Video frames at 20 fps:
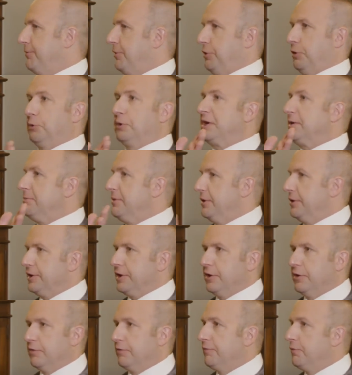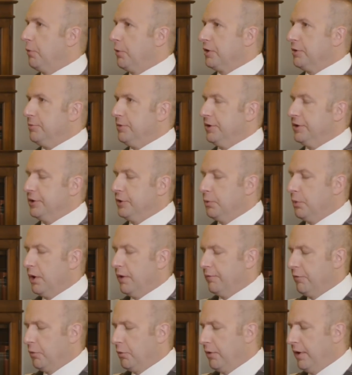thirty million or forty million or
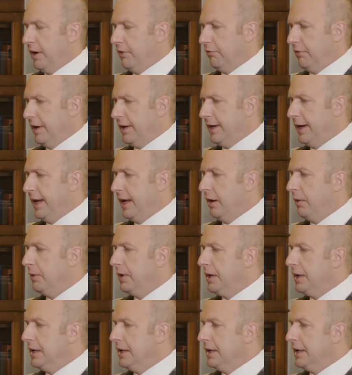wherever we're at right now,